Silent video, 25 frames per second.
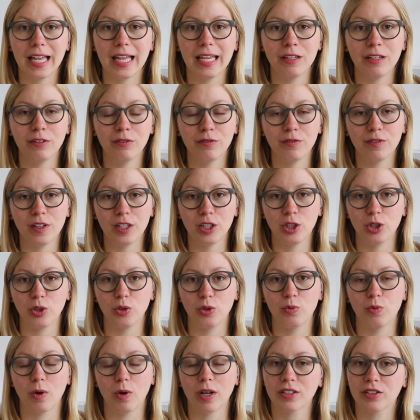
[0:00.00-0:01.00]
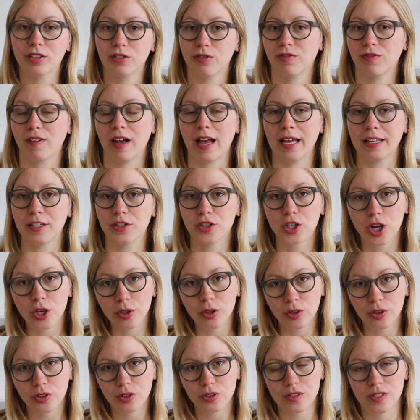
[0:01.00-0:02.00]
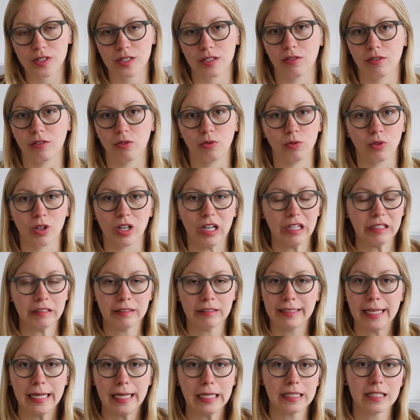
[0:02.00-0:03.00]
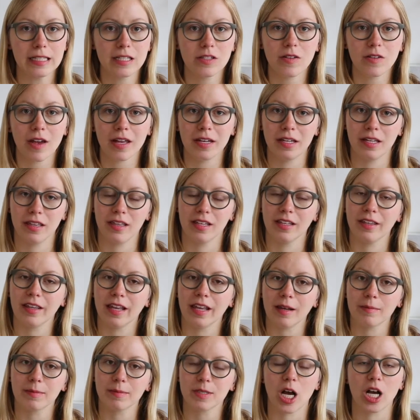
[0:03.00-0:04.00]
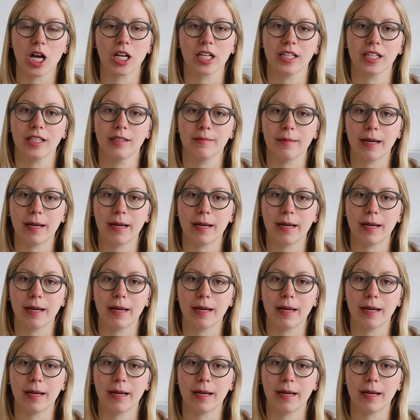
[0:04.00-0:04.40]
If you want to find show notes or links to anything that I'm talking